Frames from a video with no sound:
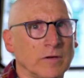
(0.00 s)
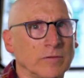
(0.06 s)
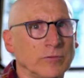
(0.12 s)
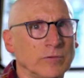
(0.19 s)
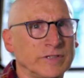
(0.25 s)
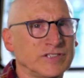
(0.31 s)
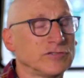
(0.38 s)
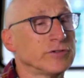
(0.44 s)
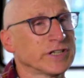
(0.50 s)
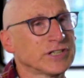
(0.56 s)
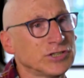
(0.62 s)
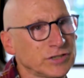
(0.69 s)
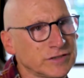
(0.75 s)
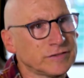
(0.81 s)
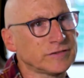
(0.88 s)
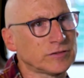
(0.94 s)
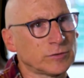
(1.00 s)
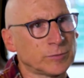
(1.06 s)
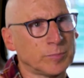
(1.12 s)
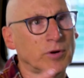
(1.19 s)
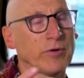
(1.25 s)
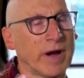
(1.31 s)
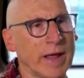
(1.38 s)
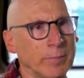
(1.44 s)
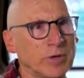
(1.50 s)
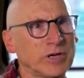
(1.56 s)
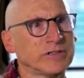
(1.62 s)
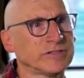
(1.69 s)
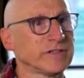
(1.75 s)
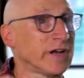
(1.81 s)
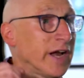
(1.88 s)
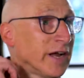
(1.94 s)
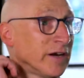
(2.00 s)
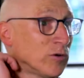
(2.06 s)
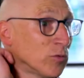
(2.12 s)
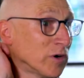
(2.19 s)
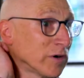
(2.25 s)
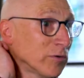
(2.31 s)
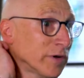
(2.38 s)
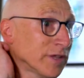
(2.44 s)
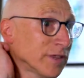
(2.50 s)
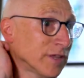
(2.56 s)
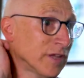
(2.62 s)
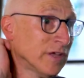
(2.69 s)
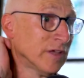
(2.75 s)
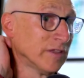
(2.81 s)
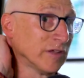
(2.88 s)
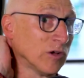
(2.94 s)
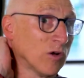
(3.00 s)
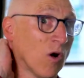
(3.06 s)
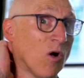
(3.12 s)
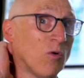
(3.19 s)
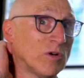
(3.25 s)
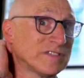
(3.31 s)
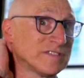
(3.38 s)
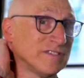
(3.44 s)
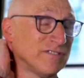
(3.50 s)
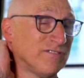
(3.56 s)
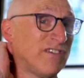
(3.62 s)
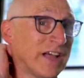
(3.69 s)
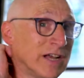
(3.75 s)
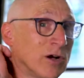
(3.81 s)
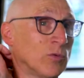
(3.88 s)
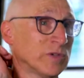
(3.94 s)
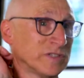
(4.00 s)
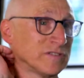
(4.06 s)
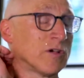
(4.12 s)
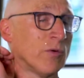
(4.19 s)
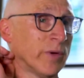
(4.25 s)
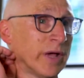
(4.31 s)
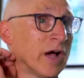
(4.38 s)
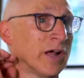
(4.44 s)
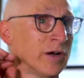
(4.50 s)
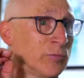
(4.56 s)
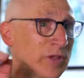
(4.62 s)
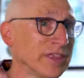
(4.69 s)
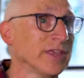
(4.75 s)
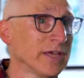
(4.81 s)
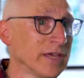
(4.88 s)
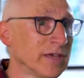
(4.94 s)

restrictions or parameters that I had to work with. The goal was to find out what's going on with the